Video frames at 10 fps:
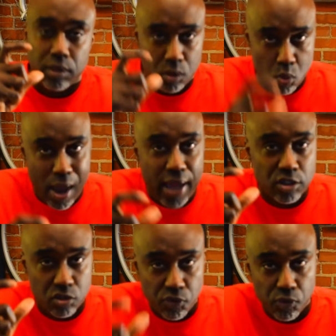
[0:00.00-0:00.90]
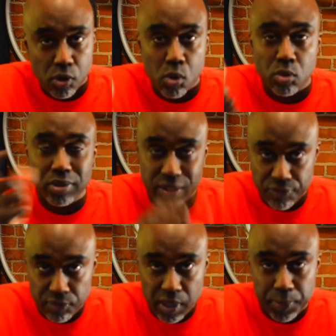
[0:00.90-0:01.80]
the wax and the florals, they
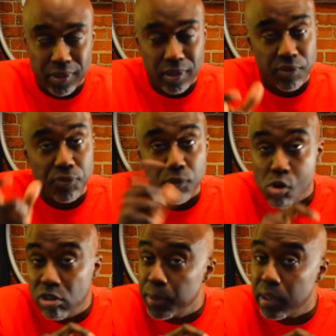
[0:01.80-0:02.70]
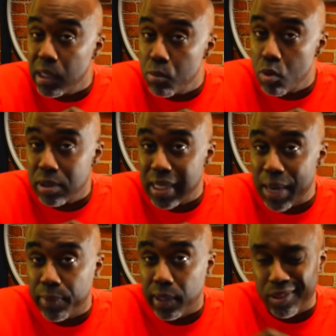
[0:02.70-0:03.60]
flip, and then the florals become more
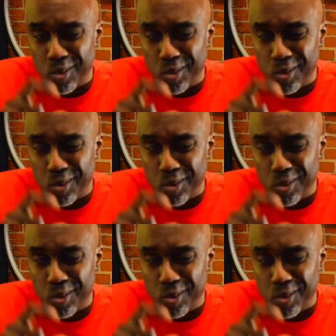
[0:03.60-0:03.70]
dominant.